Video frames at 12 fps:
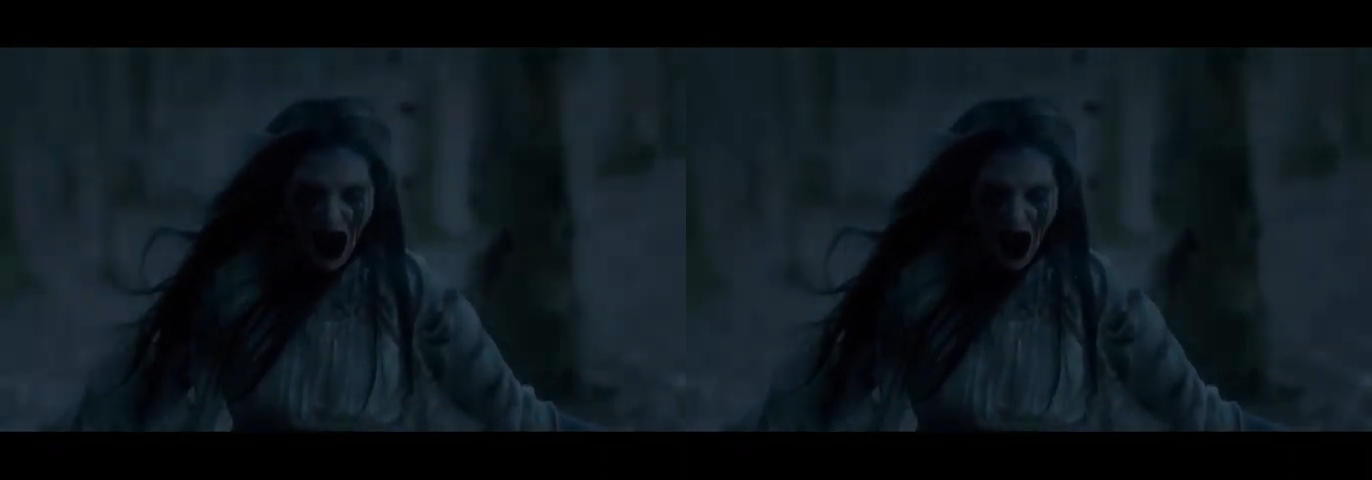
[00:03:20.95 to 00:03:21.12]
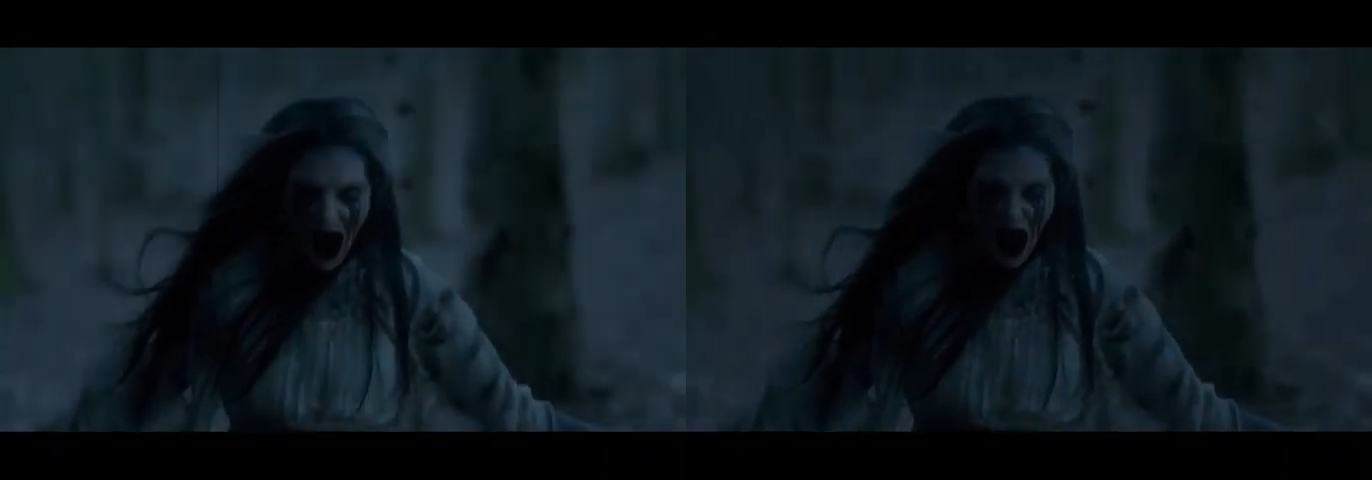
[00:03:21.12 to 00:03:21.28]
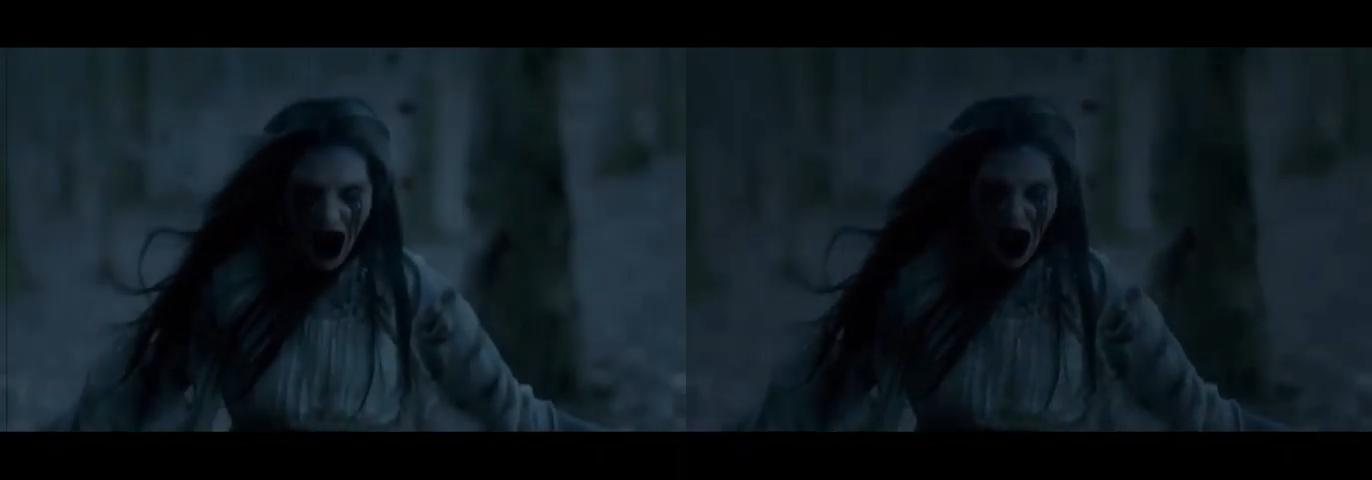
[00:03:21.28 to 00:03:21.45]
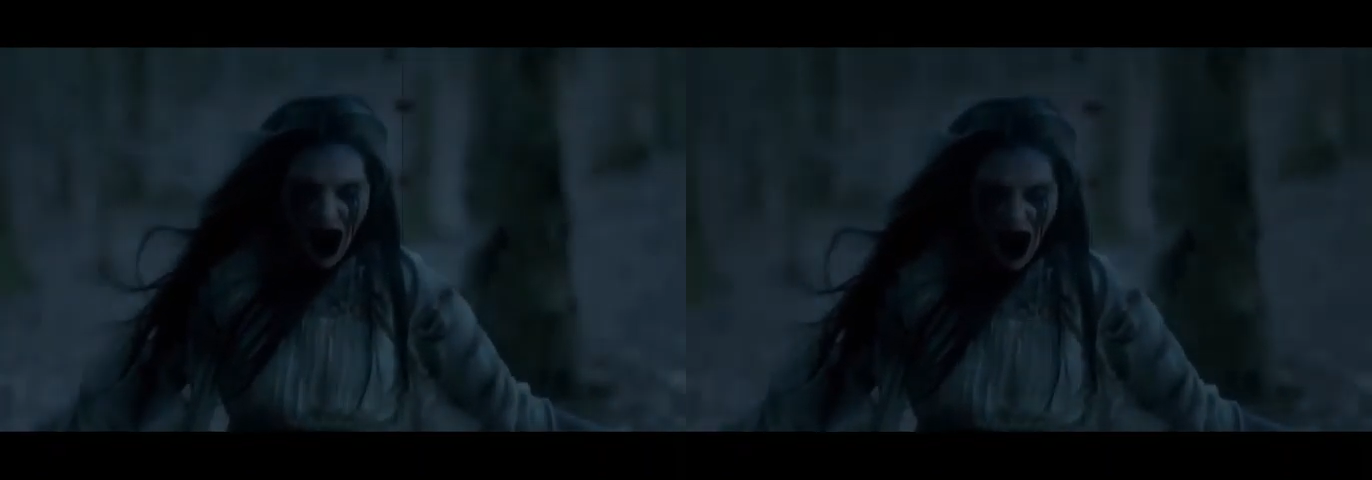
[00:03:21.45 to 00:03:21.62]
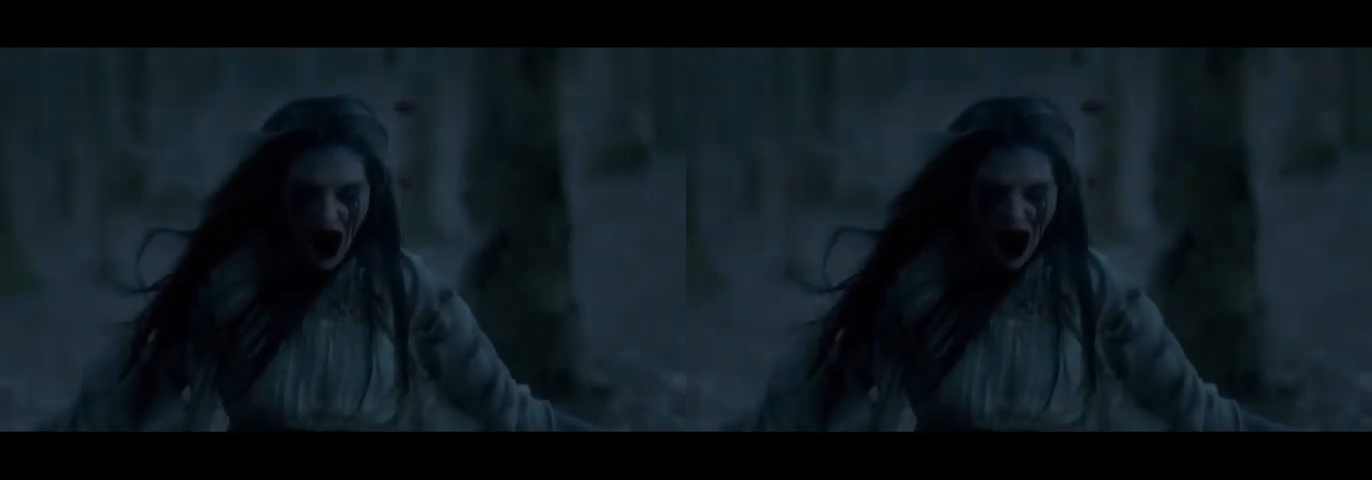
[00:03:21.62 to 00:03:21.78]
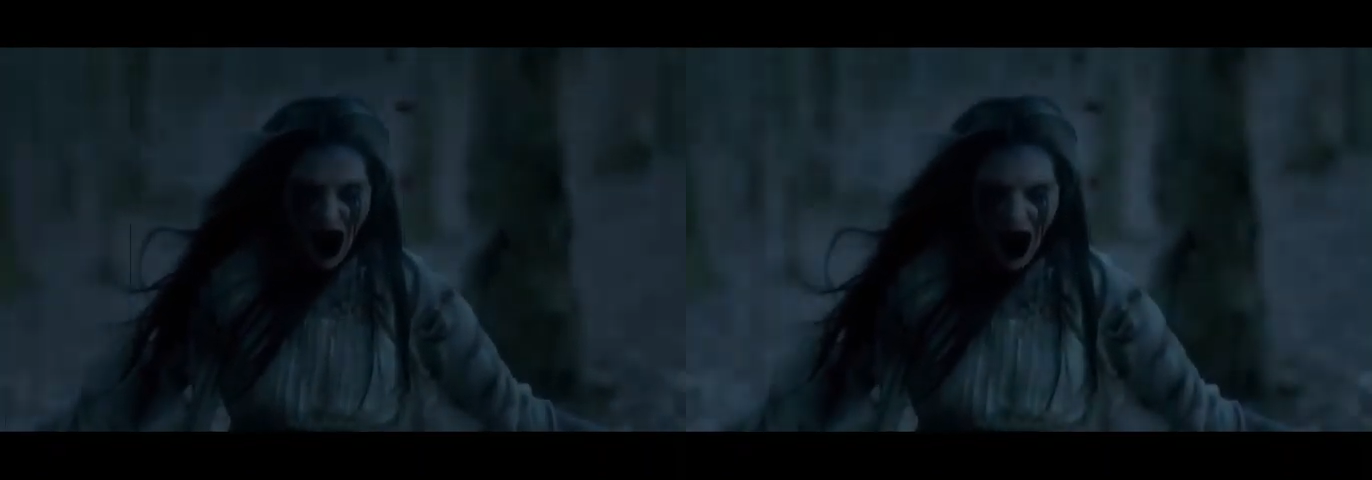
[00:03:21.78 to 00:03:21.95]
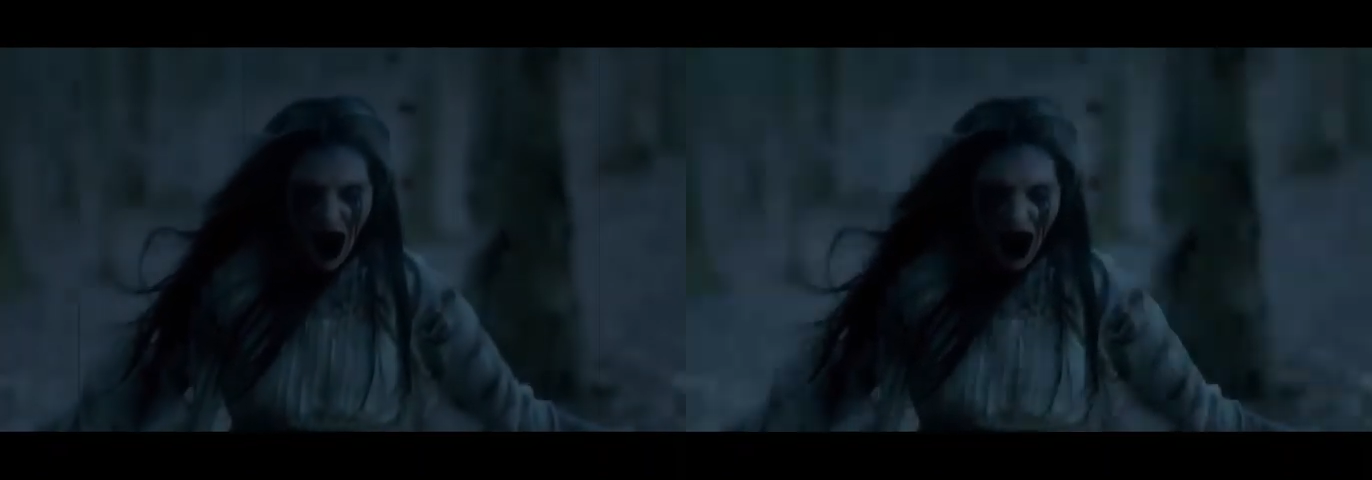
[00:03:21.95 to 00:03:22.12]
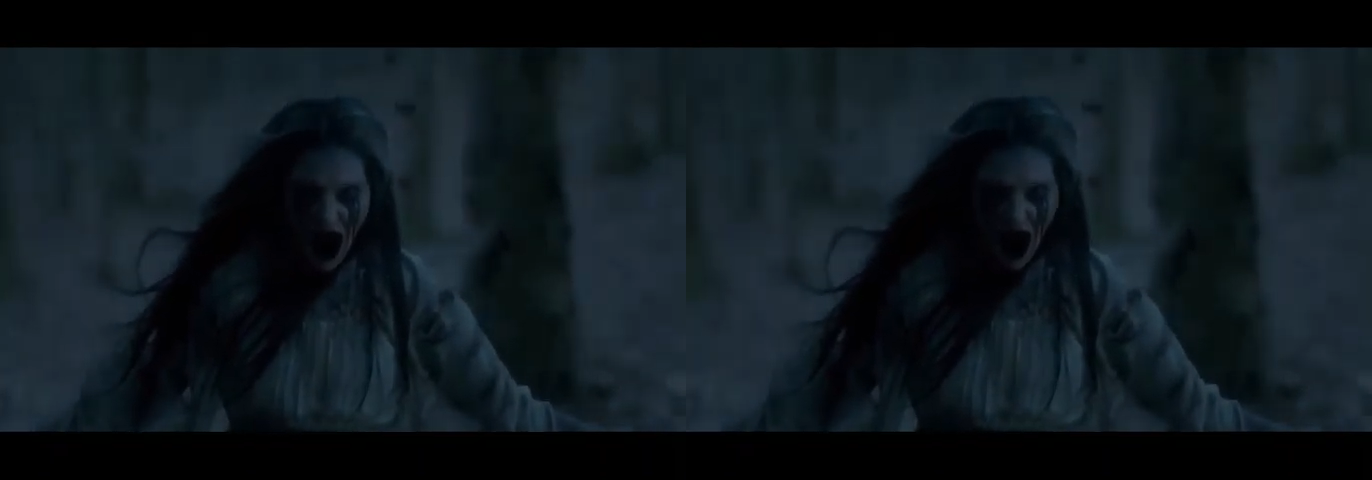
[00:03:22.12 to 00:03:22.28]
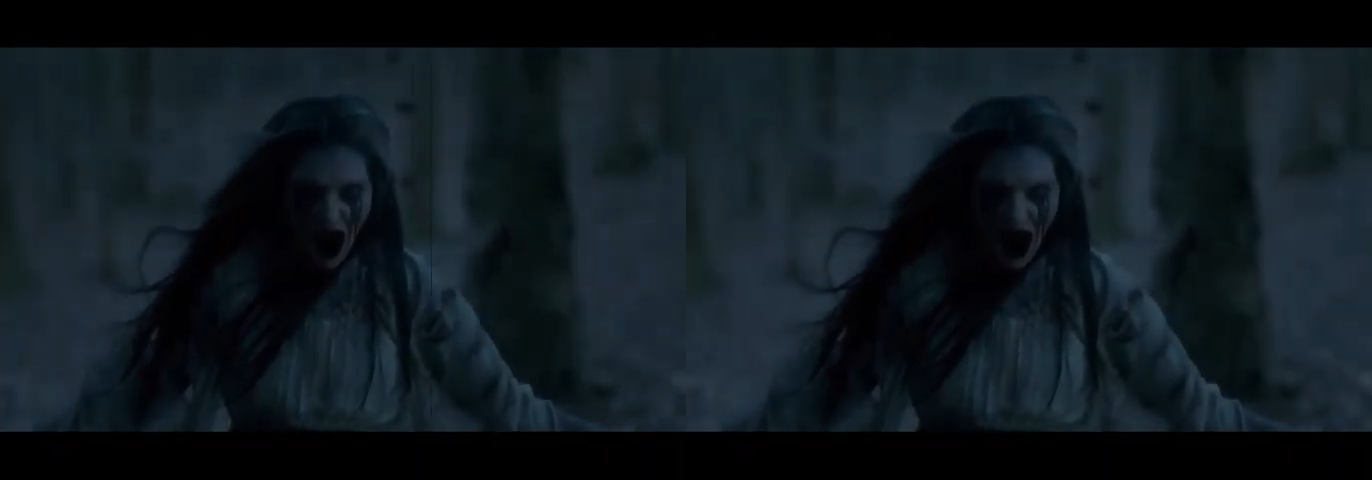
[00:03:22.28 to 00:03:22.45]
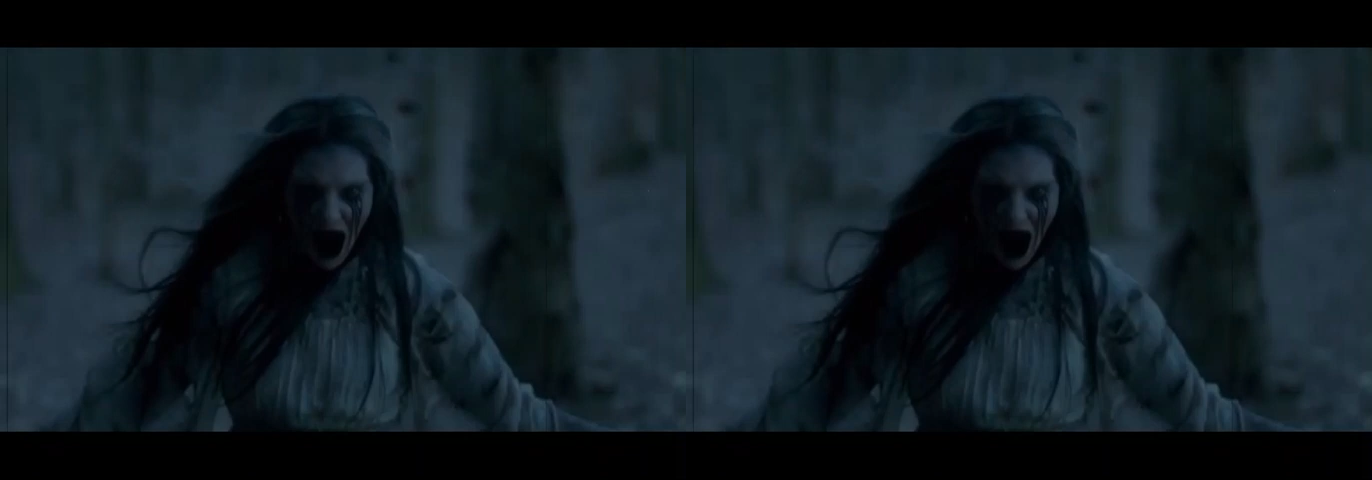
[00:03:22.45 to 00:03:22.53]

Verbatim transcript: and those who dare to venture